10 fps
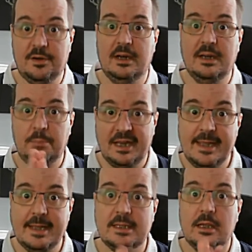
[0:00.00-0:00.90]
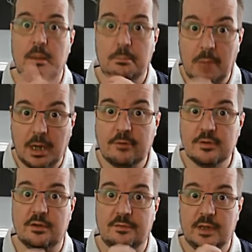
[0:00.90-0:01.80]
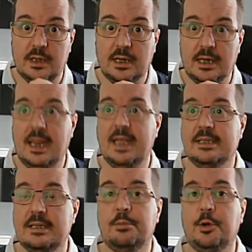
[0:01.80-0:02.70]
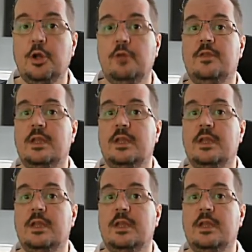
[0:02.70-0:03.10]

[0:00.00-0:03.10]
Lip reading: Please, Microsoft, let's improve this.